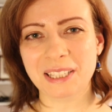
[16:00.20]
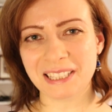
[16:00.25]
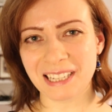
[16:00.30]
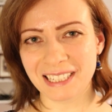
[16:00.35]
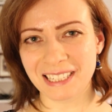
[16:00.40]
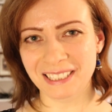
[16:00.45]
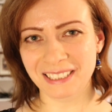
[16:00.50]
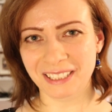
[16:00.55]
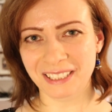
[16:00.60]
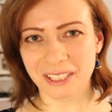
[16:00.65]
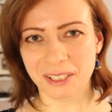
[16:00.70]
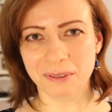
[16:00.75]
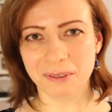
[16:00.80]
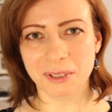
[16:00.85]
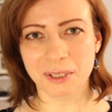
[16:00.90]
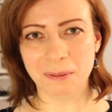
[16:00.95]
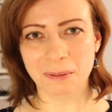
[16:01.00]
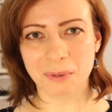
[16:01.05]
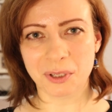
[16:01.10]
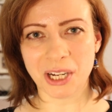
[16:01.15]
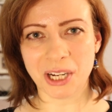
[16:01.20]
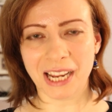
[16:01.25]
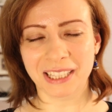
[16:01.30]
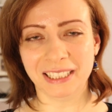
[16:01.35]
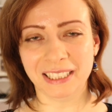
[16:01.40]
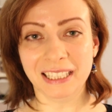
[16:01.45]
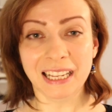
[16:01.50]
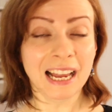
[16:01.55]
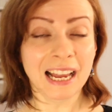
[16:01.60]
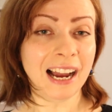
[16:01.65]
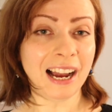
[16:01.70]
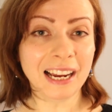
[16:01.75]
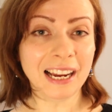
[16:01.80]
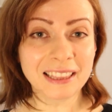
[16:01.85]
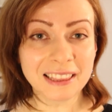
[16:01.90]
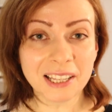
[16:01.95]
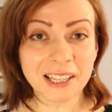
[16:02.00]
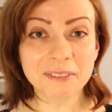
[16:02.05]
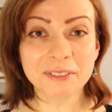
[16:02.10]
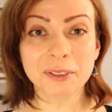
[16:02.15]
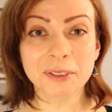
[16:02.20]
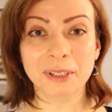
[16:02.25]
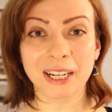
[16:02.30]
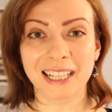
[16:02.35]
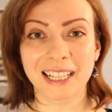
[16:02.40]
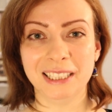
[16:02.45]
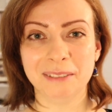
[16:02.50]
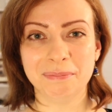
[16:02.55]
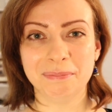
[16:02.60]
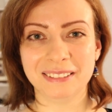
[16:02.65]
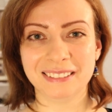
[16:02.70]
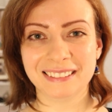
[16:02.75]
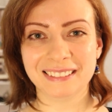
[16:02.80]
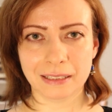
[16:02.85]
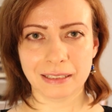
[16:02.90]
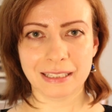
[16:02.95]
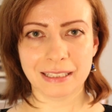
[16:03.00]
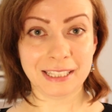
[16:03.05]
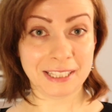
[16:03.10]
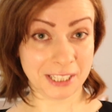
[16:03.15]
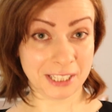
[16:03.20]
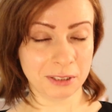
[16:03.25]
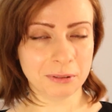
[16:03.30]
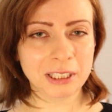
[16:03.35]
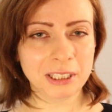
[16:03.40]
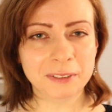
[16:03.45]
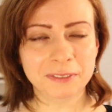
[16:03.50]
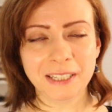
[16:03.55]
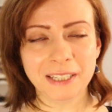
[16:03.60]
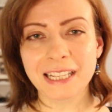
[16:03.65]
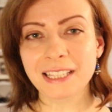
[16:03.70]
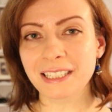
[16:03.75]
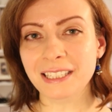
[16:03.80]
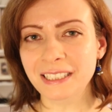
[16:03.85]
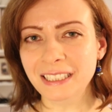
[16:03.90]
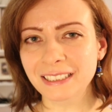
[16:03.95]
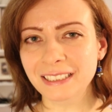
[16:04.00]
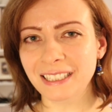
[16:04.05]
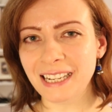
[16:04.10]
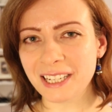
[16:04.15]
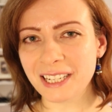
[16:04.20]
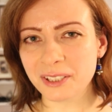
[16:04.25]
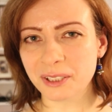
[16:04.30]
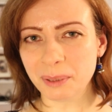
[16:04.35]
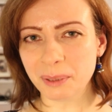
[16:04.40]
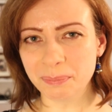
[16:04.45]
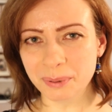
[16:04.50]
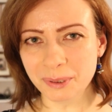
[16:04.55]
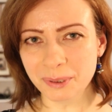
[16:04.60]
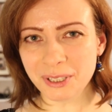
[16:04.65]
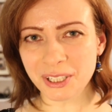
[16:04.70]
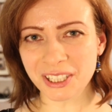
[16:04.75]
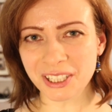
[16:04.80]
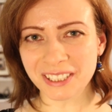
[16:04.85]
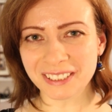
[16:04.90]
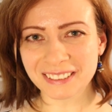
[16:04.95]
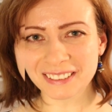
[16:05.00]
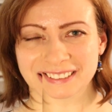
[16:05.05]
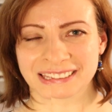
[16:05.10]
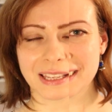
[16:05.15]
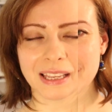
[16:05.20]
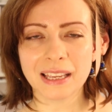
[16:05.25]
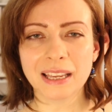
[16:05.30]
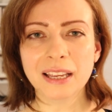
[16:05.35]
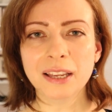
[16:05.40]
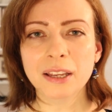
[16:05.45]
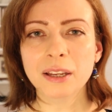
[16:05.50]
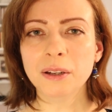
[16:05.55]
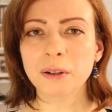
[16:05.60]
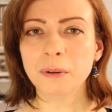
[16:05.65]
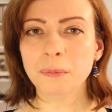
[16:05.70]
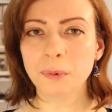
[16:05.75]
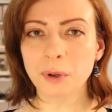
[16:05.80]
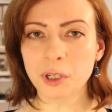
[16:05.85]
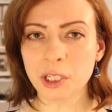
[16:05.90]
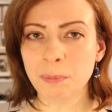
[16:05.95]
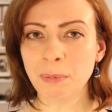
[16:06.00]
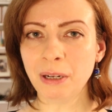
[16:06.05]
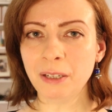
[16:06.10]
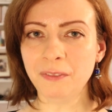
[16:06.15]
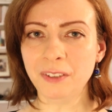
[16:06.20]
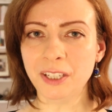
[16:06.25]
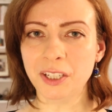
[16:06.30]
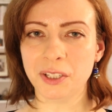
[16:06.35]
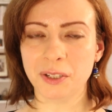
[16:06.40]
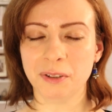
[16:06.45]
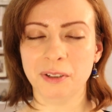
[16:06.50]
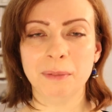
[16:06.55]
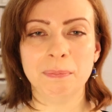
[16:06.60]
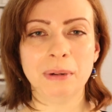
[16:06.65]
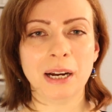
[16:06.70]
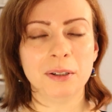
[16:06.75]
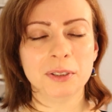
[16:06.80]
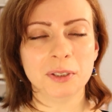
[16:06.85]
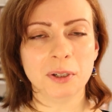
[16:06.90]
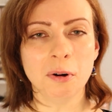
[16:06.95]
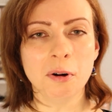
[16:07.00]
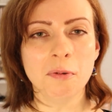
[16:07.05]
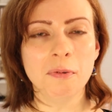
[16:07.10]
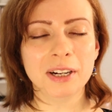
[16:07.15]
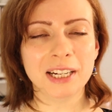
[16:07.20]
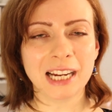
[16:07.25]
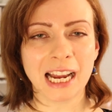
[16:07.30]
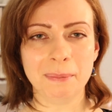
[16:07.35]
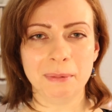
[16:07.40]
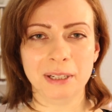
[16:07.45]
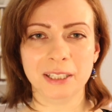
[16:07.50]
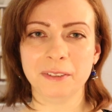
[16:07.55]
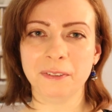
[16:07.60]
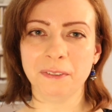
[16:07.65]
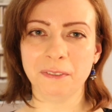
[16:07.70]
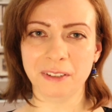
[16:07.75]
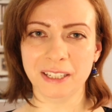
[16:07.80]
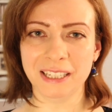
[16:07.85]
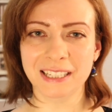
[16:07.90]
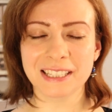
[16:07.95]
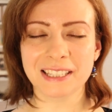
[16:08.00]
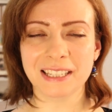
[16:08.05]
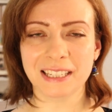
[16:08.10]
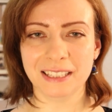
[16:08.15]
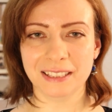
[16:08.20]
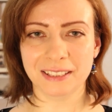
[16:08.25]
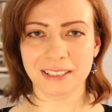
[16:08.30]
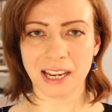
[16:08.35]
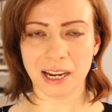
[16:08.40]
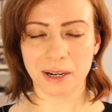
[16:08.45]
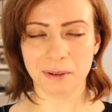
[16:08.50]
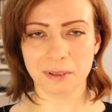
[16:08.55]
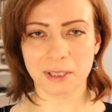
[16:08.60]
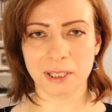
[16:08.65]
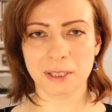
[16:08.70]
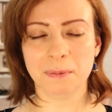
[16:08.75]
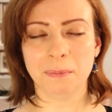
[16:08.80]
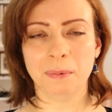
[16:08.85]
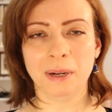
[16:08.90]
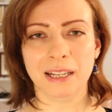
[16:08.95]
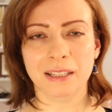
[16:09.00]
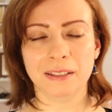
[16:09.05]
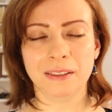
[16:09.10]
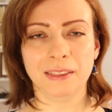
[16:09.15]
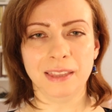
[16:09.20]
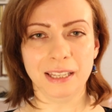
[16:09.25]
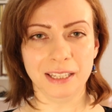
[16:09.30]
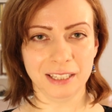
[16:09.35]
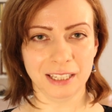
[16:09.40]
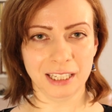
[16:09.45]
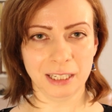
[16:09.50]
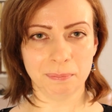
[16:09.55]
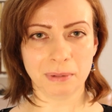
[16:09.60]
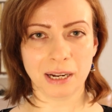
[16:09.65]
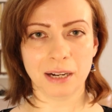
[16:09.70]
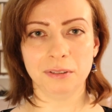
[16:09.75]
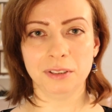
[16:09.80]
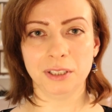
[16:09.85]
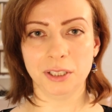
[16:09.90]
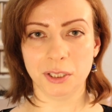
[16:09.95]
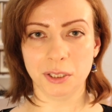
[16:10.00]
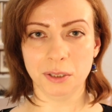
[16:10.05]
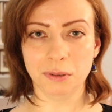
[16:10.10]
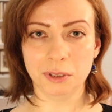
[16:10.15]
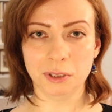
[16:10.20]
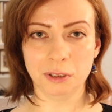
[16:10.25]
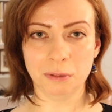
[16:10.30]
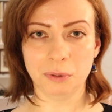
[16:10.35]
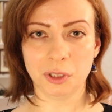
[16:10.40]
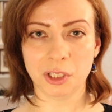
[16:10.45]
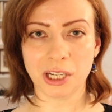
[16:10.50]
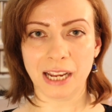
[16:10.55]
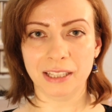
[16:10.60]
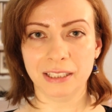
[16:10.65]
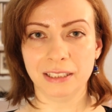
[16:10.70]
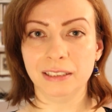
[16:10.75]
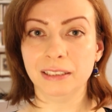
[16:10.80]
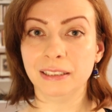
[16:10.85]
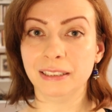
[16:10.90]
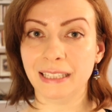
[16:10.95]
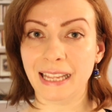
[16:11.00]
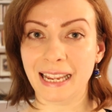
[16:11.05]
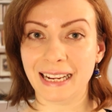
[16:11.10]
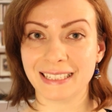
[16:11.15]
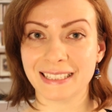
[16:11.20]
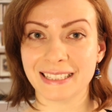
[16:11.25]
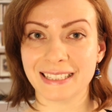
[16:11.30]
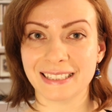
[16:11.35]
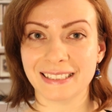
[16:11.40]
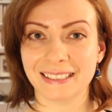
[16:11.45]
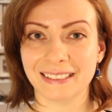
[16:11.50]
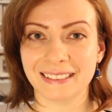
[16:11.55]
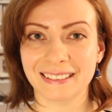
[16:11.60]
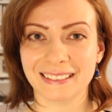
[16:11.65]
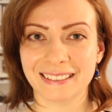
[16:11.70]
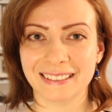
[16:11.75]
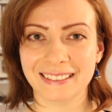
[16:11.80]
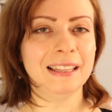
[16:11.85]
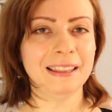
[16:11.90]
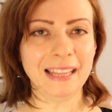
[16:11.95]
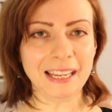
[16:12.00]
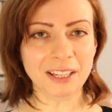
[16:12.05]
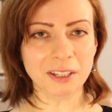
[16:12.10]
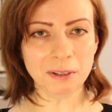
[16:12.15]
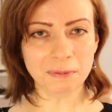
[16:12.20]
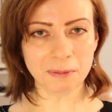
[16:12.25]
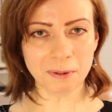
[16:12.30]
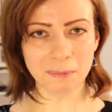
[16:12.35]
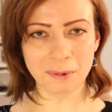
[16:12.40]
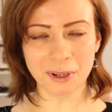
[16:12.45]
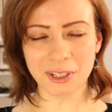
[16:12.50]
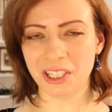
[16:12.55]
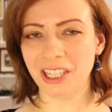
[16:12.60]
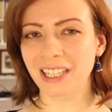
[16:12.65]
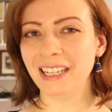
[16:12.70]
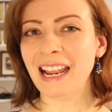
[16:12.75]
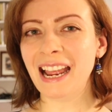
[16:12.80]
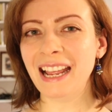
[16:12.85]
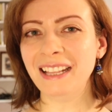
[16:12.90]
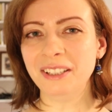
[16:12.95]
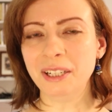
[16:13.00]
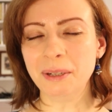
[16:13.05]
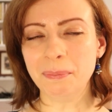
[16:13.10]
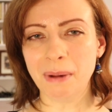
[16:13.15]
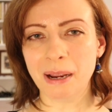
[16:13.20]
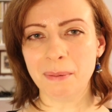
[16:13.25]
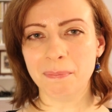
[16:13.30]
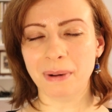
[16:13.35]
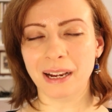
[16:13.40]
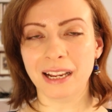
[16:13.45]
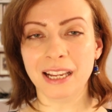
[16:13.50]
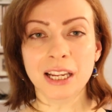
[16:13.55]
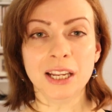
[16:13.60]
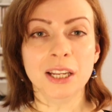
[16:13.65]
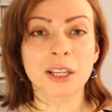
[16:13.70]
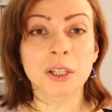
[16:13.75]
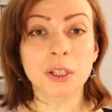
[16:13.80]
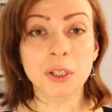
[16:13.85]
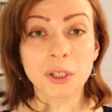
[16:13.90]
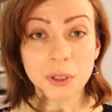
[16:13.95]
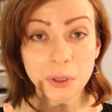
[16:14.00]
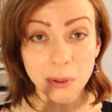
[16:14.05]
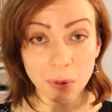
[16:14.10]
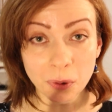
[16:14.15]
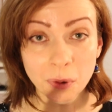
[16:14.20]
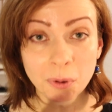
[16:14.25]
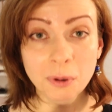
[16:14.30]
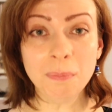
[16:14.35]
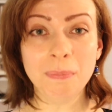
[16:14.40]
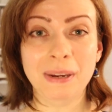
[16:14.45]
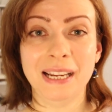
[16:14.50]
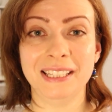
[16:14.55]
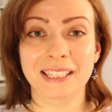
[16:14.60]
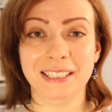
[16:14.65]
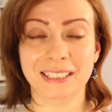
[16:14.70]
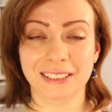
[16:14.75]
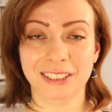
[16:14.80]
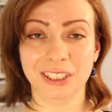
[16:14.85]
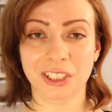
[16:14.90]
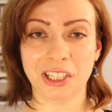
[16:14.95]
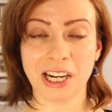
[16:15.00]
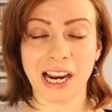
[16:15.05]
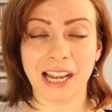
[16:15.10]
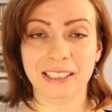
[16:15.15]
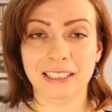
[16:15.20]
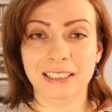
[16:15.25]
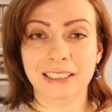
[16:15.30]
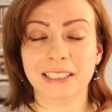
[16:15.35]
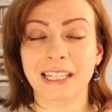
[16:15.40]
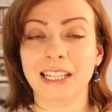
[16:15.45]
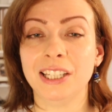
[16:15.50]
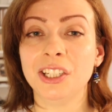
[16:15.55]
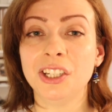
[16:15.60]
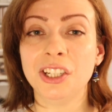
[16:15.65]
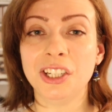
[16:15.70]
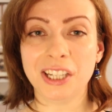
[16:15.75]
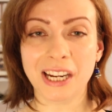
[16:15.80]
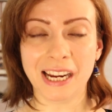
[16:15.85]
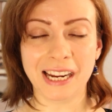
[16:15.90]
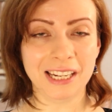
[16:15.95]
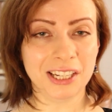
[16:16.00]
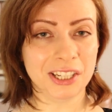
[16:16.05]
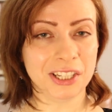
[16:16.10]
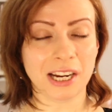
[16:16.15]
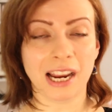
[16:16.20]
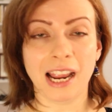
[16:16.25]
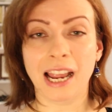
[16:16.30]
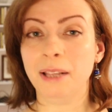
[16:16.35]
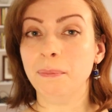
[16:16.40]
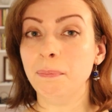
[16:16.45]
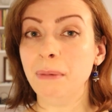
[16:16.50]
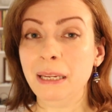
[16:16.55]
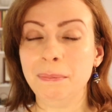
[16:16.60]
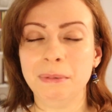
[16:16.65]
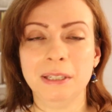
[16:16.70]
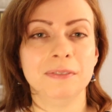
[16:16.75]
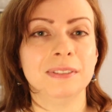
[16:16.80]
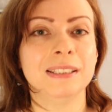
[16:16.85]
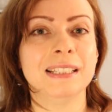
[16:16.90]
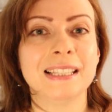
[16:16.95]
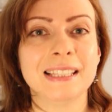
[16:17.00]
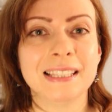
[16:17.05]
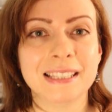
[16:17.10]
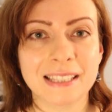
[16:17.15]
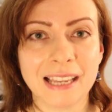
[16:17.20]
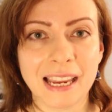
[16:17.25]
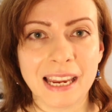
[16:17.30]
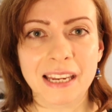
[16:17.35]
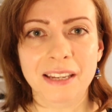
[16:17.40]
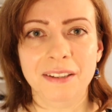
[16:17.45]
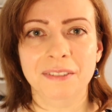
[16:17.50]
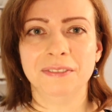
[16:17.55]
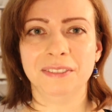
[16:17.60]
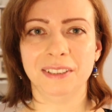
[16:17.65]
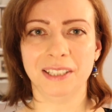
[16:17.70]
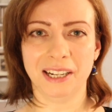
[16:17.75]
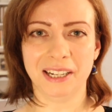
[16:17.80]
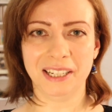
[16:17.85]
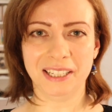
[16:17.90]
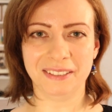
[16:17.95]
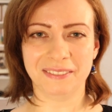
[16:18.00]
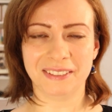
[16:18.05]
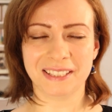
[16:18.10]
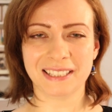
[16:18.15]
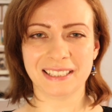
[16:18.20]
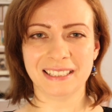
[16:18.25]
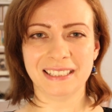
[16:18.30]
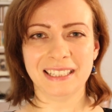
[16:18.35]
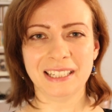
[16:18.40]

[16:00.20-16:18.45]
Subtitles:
starting a YouTube channel. I'd love to help. Still on the fence and need an extra push? Watch my video about overcoming fears and doubts when thinking about a YouTube channel next. Thank you for watching, and remember, your medical channel can change and maybe even save lives.